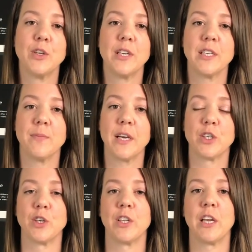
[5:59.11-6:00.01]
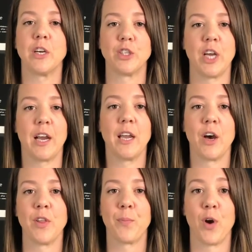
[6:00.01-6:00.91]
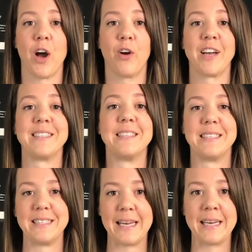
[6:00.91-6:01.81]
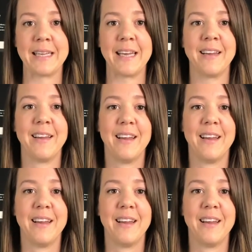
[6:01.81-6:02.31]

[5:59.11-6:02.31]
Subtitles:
you need to make sure that you're checking on the progress daily.